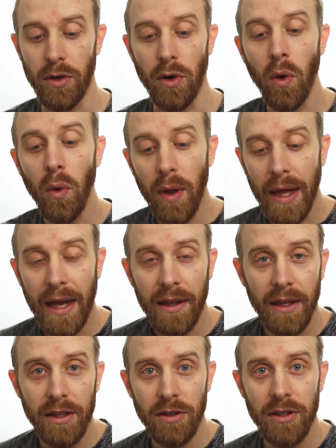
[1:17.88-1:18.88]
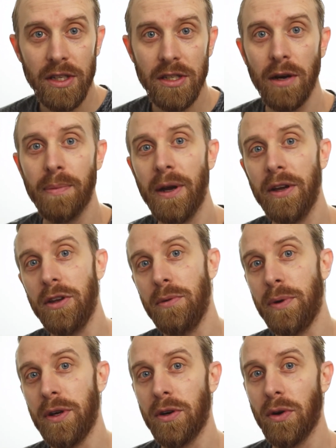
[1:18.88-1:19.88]
whole hand into your discard pile, you
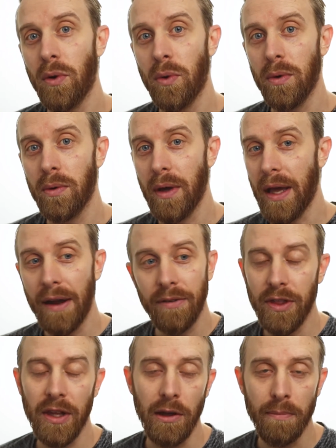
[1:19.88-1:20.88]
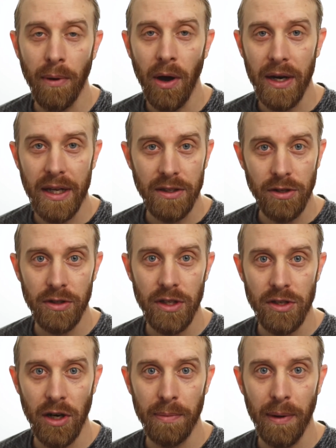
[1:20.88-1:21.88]
put everything you bought into your
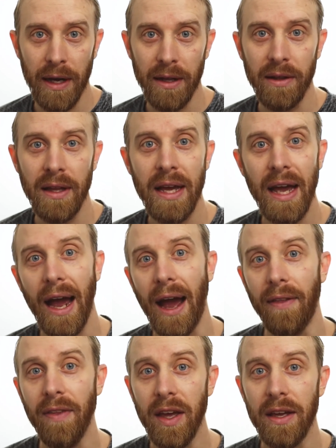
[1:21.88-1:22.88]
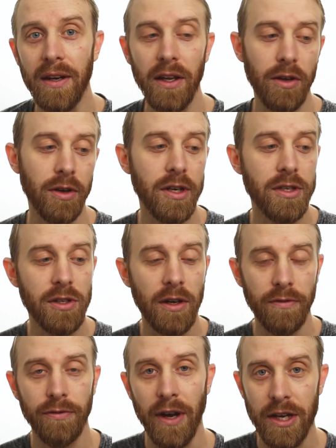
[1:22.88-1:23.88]
discard pile, and then you're gonna start
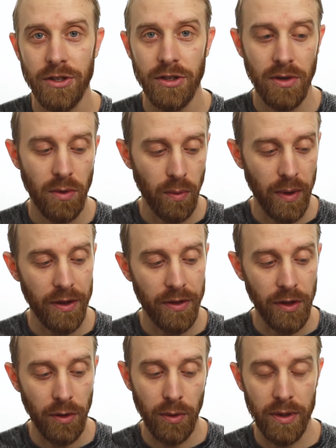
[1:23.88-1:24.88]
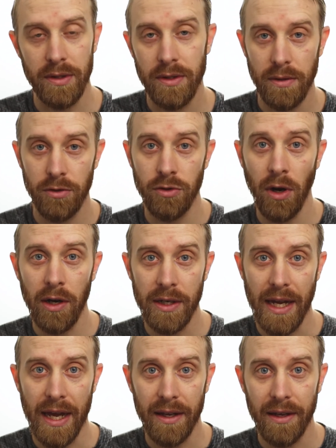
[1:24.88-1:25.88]
fresh with your draw
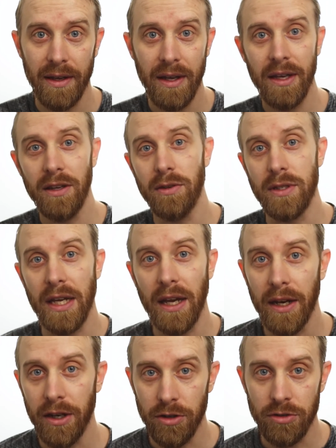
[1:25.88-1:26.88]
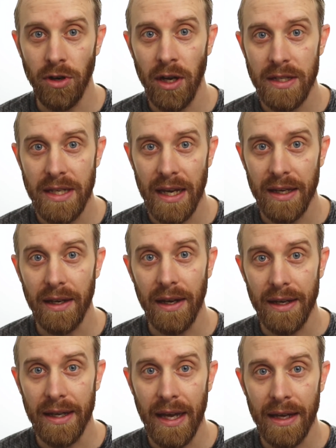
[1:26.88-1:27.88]
deck. You take out of your draw deck
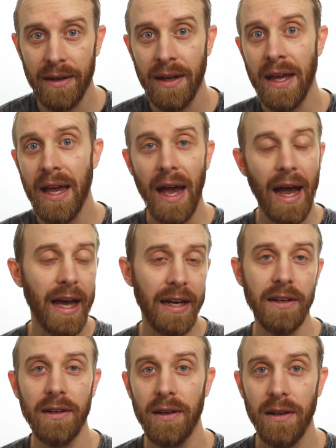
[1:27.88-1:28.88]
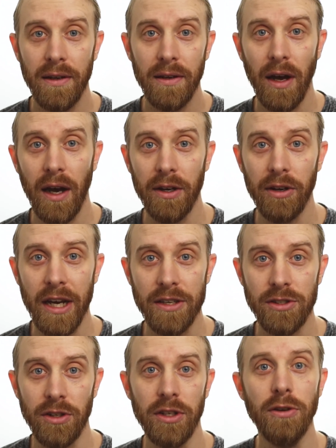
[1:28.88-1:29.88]
again, and on your next
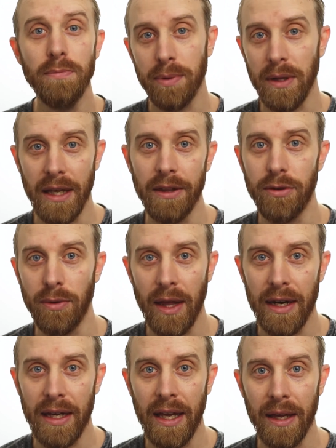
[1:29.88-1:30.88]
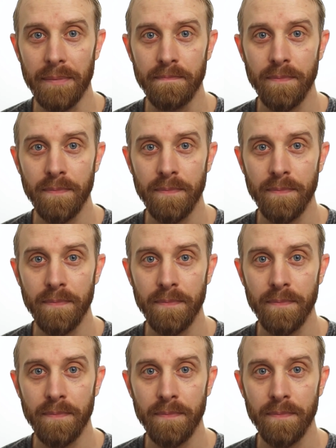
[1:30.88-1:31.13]
turn you play through that again.